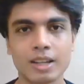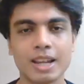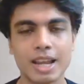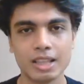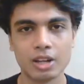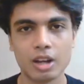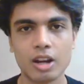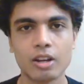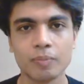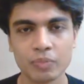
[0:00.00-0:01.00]
And there
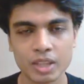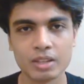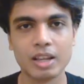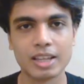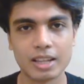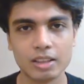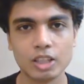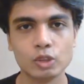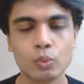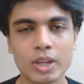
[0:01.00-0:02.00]
are, again,
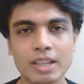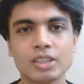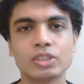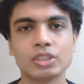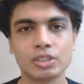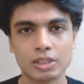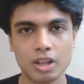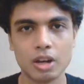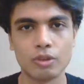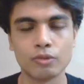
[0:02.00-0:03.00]
these wings
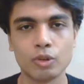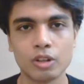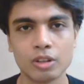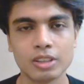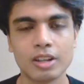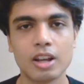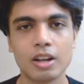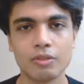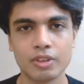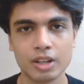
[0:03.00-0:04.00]
are full, there
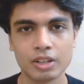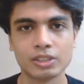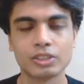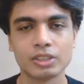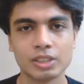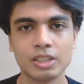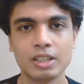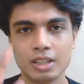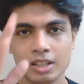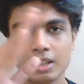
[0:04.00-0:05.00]
are various
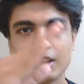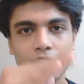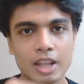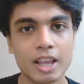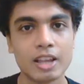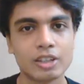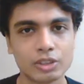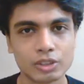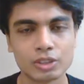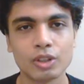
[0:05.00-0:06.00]

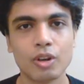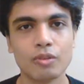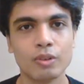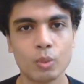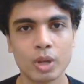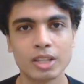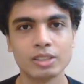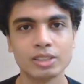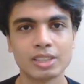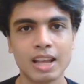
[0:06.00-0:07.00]
layers of the
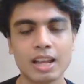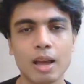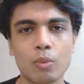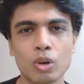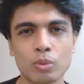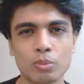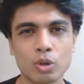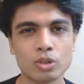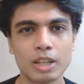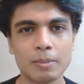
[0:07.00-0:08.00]
wings, and I want to
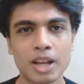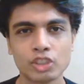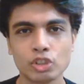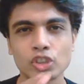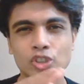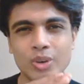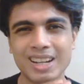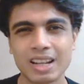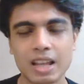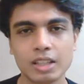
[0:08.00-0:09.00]
mostly imagine
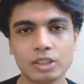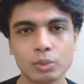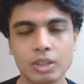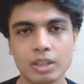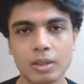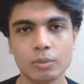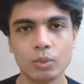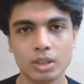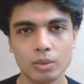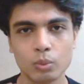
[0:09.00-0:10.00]
straight lines
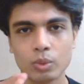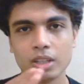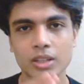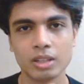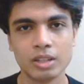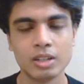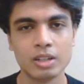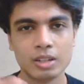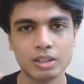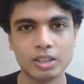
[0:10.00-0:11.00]
with
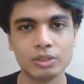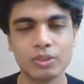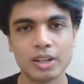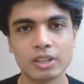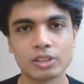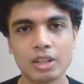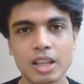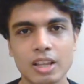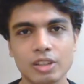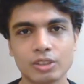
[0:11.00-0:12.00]
these various
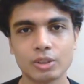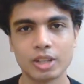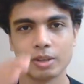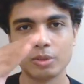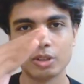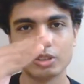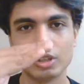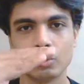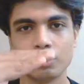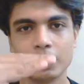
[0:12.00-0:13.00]
layers, okay, because there
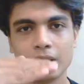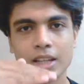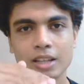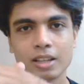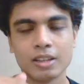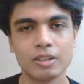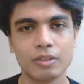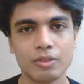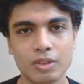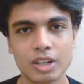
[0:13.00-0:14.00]
would be like
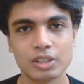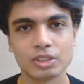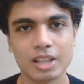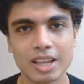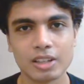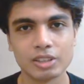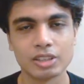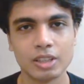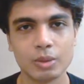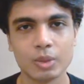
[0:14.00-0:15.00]
various layers
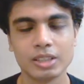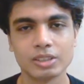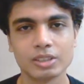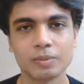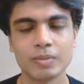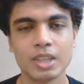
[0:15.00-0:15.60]
in the wings.